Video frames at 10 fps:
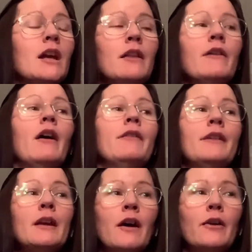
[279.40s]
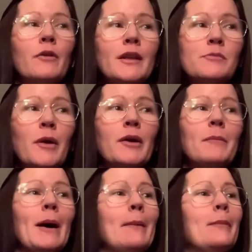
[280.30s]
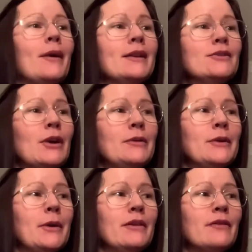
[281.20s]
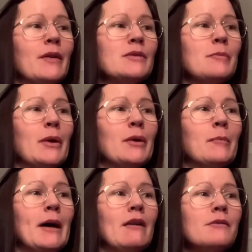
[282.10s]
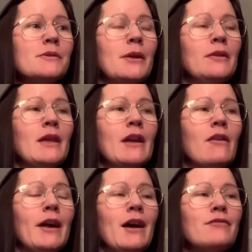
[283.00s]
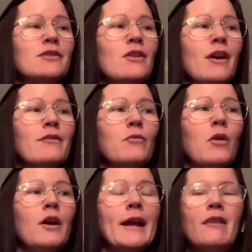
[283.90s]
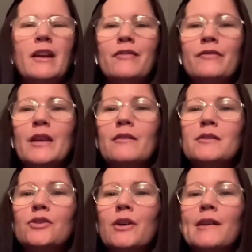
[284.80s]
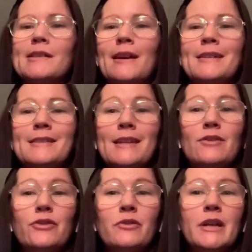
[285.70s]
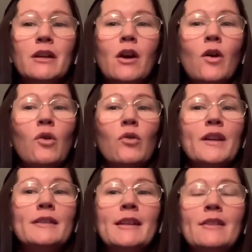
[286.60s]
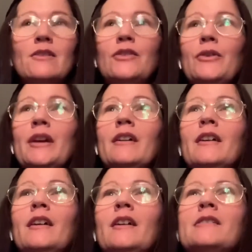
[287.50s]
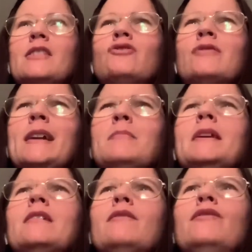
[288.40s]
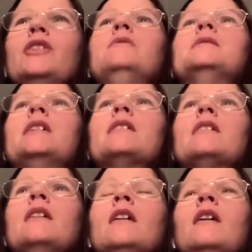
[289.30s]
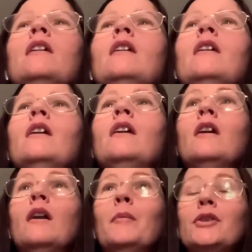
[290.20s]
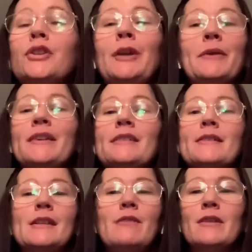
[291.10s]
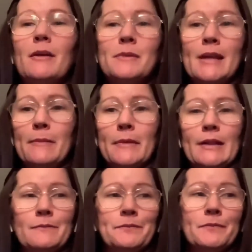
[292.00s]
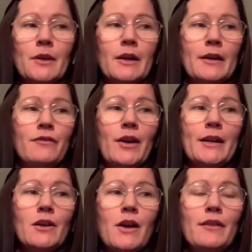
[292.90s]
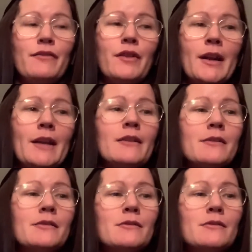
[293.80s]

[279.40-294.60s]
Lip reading: that I think I already spoke about, but I don't know if I spoke about. So then I have to kind of work out if there is a chance that I did do it or I didn't do it. It's incredibly confusing. But you know what? It doesn't even upset me. I find it kind of funny, because